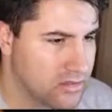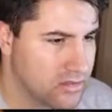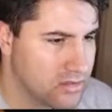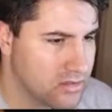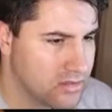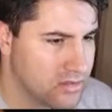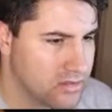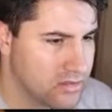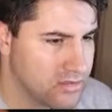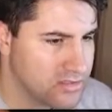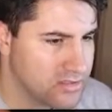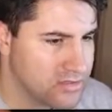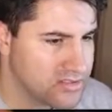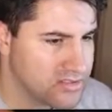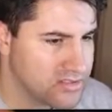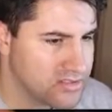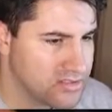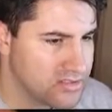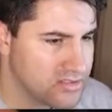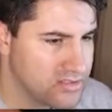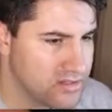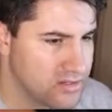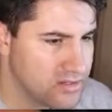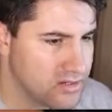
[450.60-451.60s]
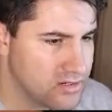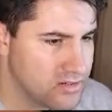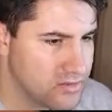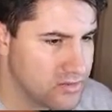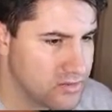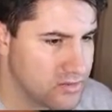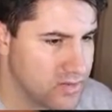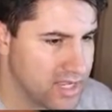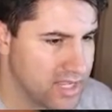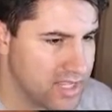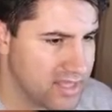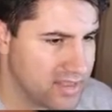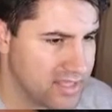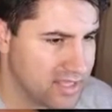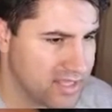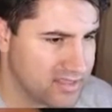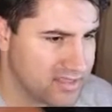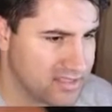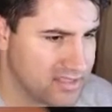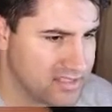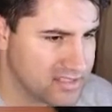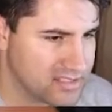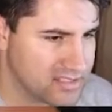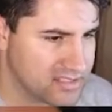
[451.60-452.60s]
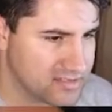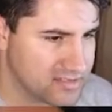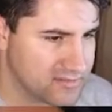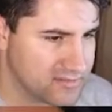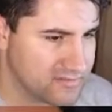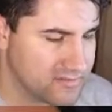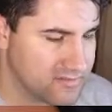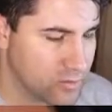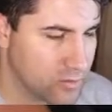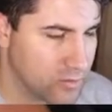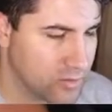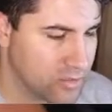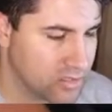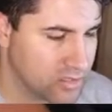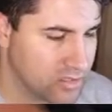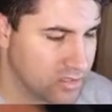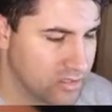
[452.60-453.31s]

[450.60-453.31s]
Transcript: There's no way that this is a four.